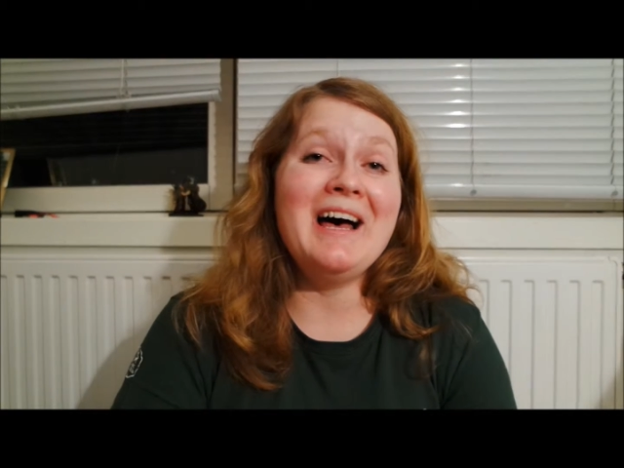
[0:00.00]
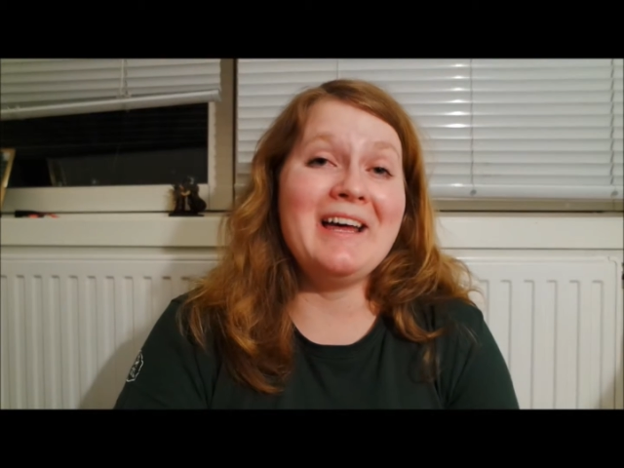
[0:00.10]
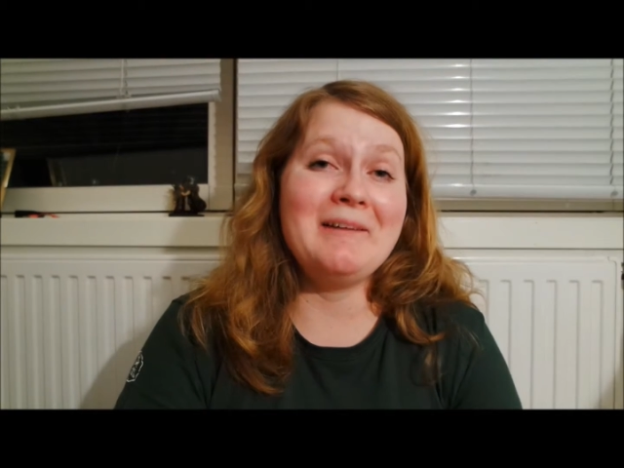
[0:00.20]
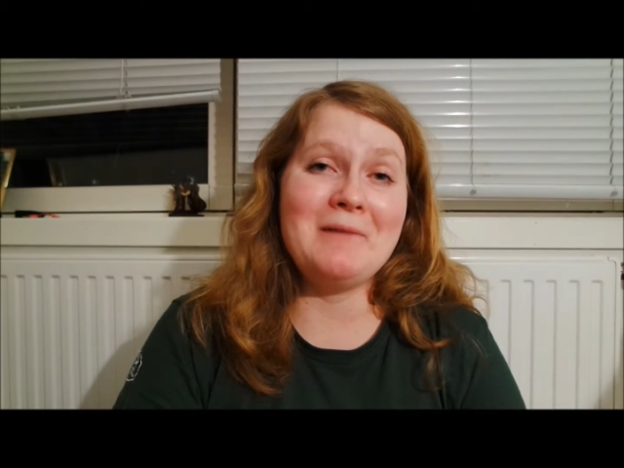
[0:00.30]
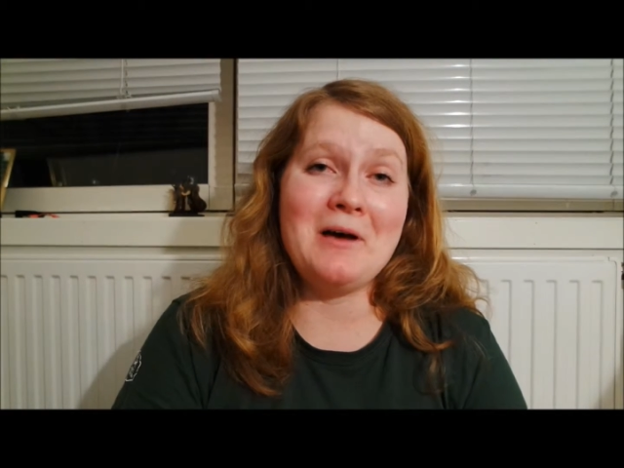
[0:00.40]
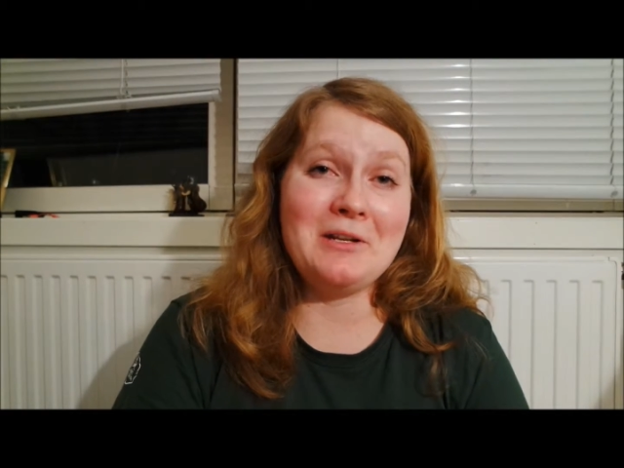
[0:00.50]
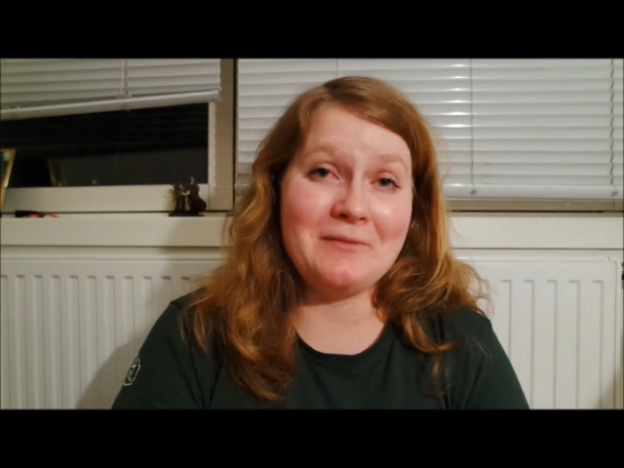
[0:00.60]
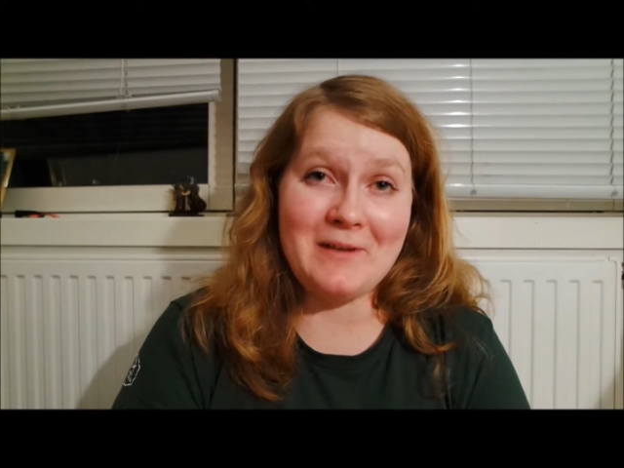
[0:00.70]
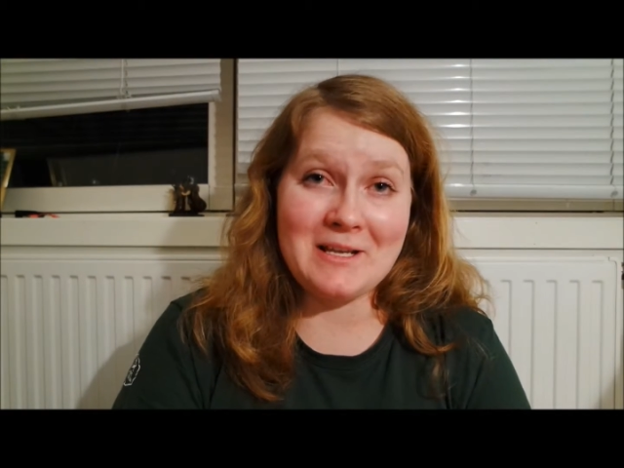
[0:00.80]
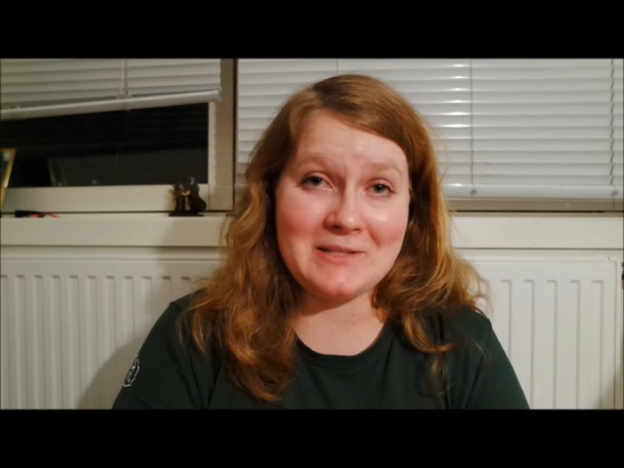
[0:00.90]
And my
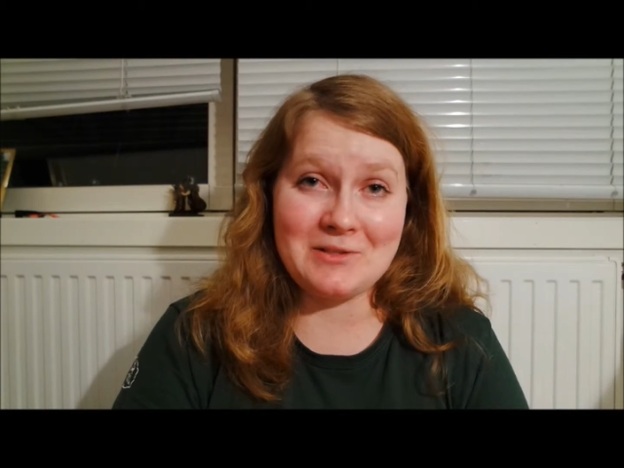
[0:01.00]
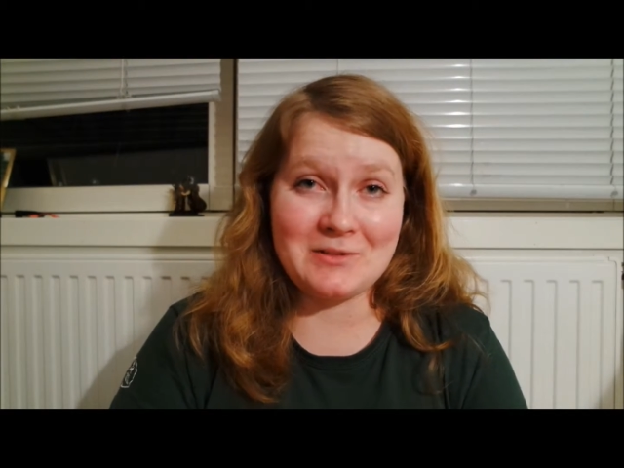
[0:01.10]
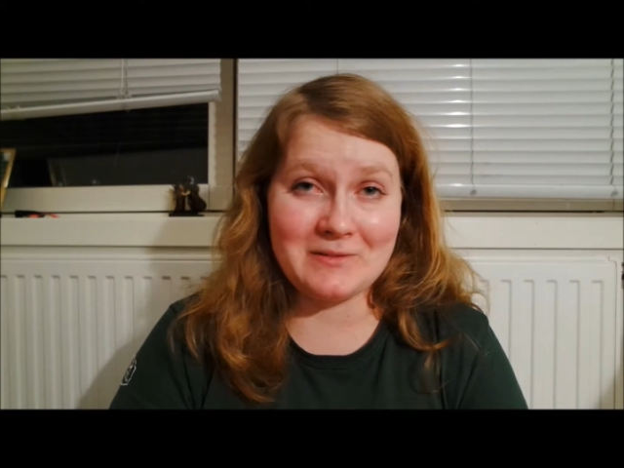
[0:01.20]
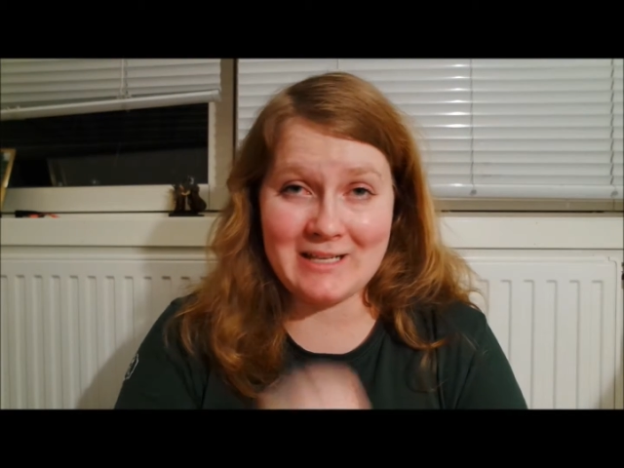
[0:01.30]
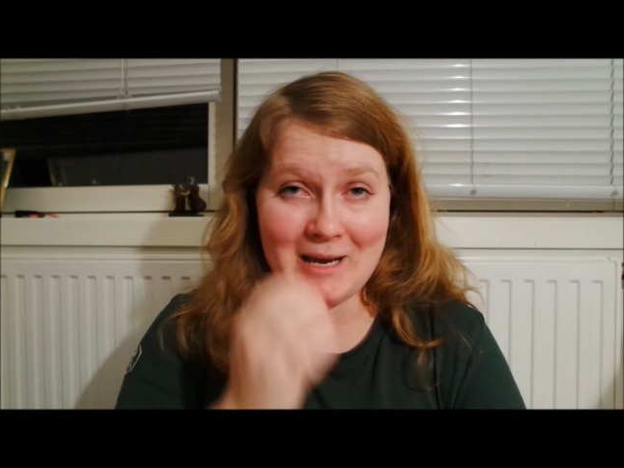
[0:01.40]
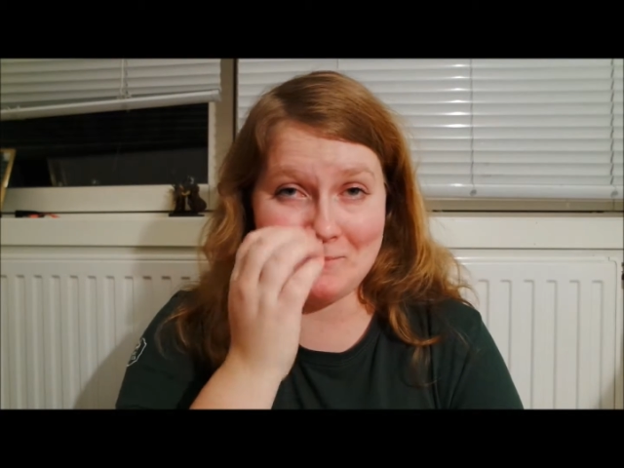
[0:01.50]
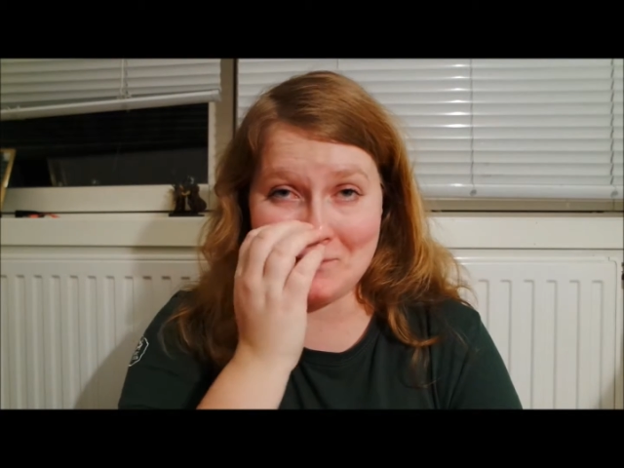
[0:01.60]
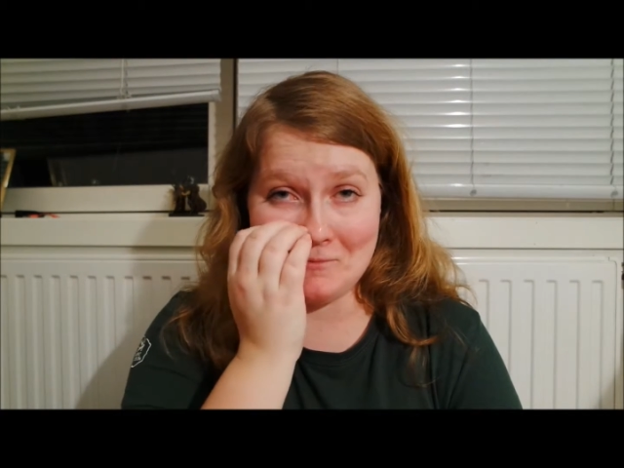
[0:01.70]
other friends just kept